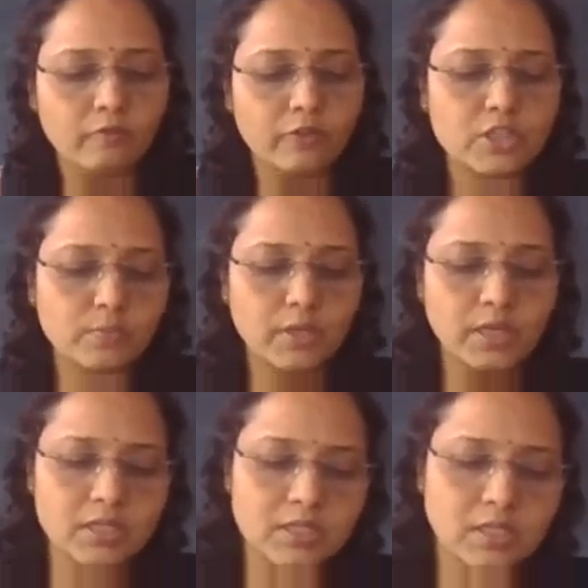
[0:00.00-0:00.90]
which
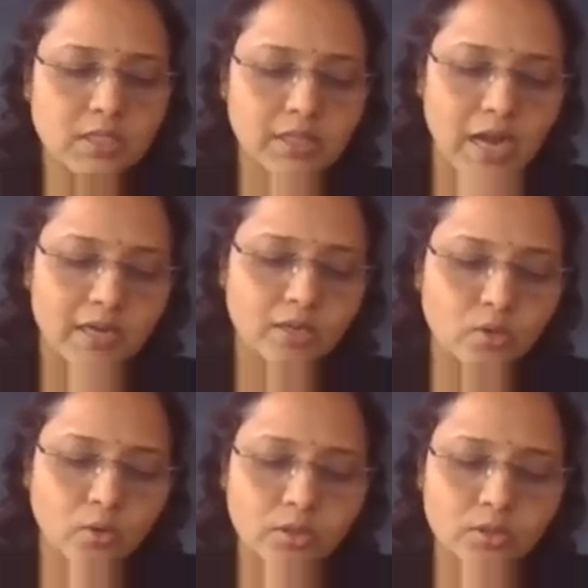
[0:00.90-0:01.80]
means
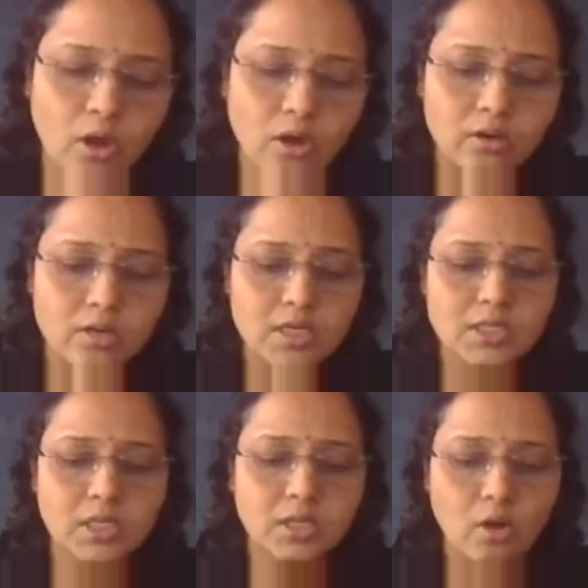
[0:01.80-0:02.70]
that growth
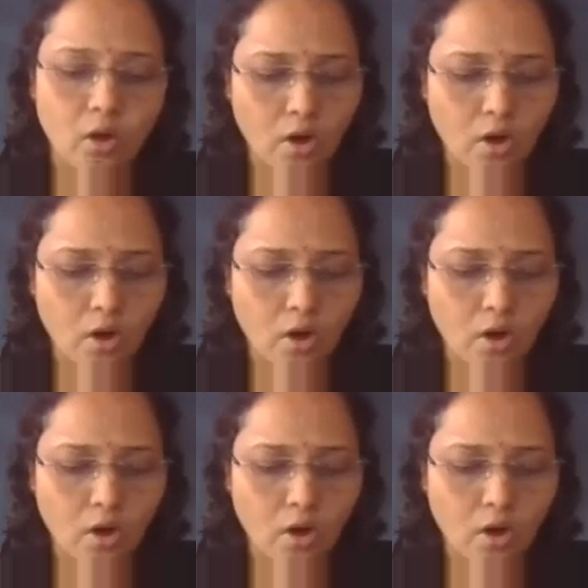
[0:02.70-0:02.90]
occurs in